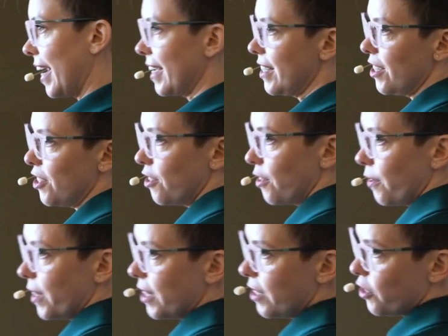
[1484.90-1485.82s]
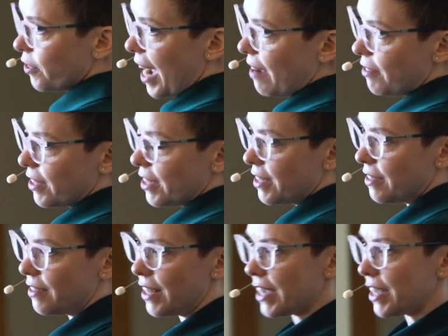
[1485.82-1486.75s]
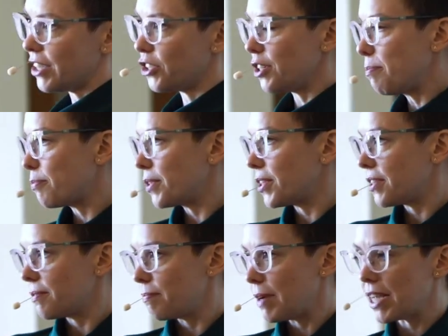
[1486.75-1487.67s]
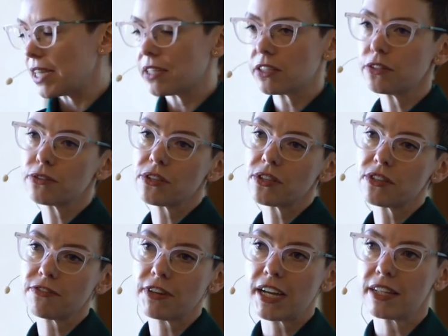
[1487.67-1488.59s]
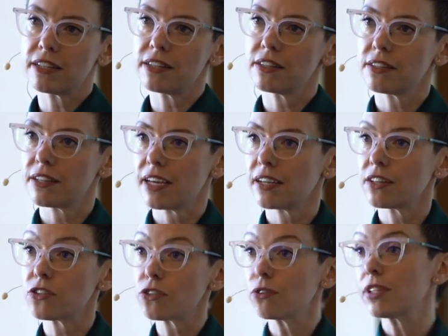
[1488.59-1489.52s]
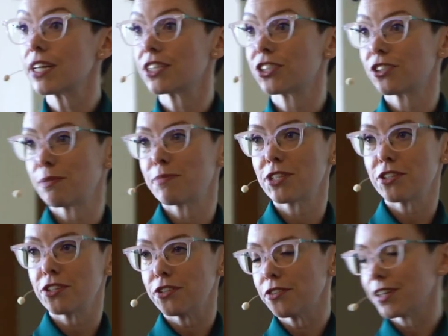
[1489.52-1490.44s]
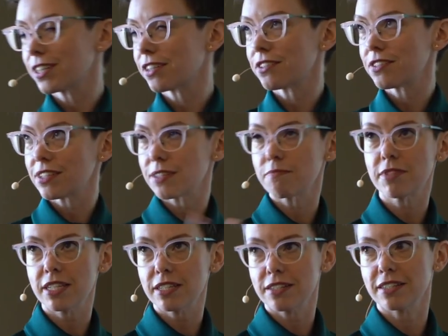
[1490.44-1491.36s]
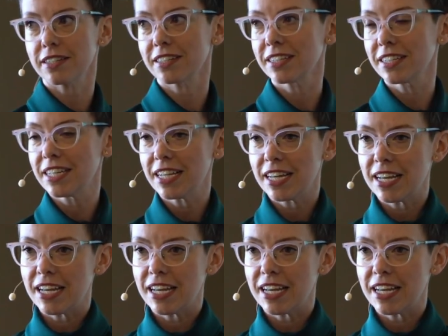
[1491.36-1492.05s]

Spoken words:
I get to go on a trip with my closest friends, and a solo trip to New York to go see some theater.